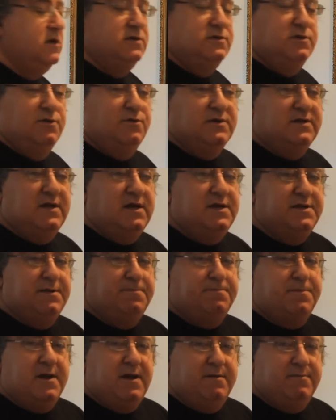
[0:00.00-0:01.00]
So what are
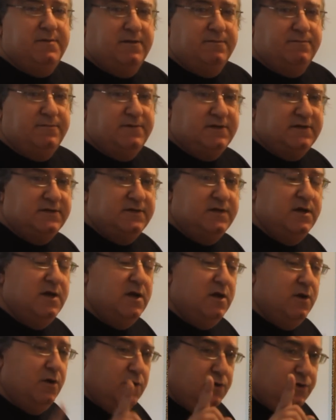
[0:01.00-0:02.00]
the prime numbers?
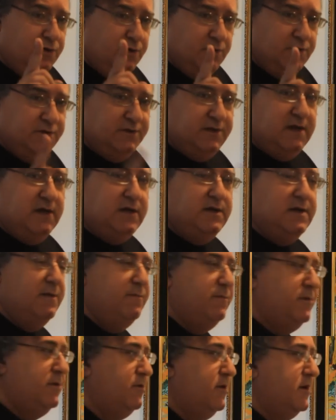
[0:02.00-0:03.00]
Don't take
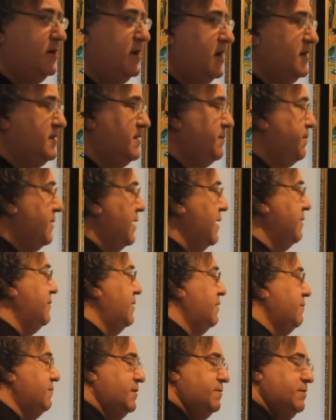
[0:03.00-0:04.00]
number 1 as a prime
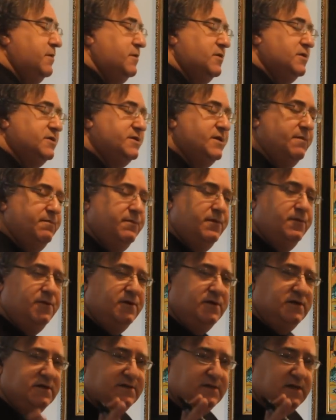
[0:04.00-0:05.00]
number, because number
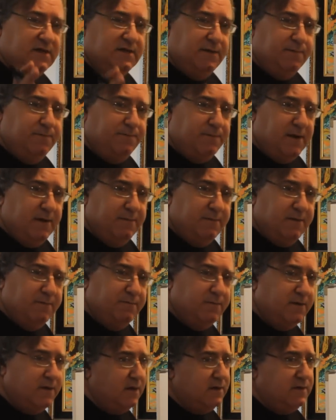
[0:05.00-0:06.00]
1 is not a prime
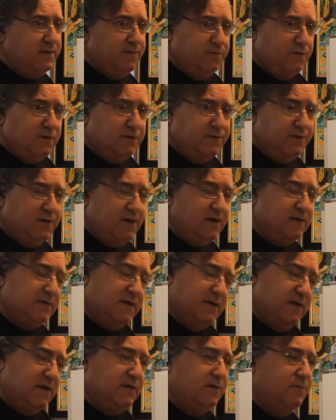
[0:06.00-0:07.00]
number, and if you want to
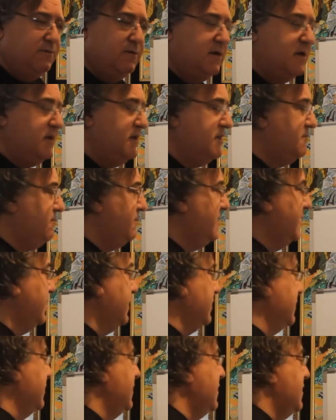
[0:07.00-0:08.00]
ask later we can explain
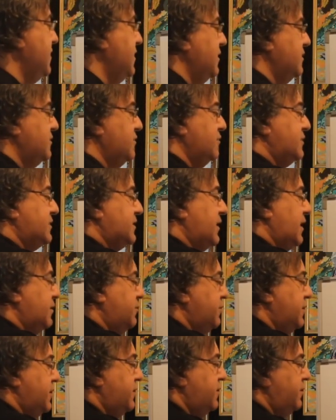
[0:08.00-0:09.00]
it. So we'll
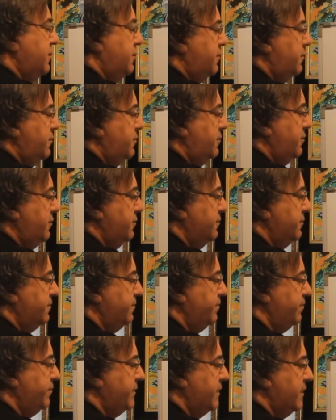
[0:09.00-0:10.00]
start with 2.
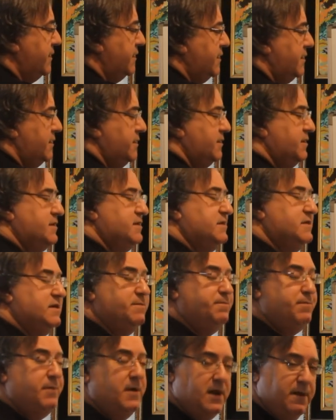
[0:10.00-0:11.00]
This is
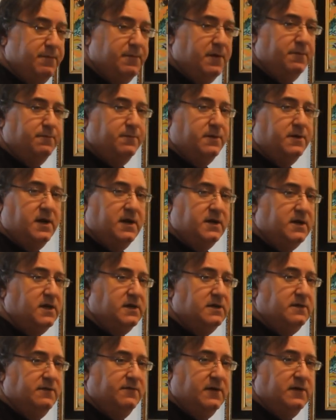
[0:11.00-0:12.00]
a prime number. I
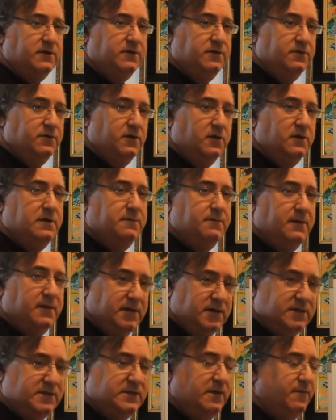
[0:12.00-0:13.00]
cannot divide 2 only by
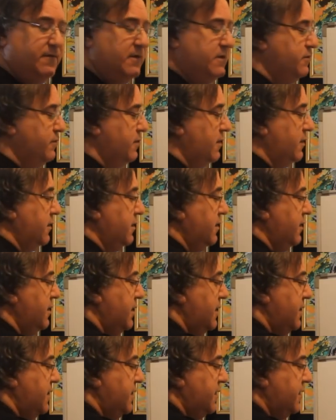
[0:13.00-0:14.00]
itself and
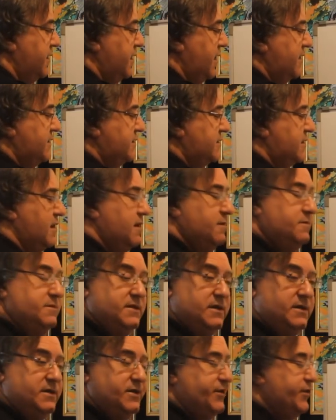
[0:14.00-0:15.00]
1. Next
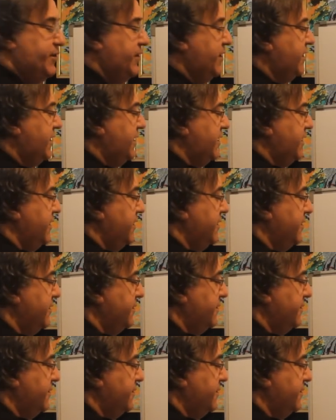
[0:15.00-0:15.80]
comes is 3.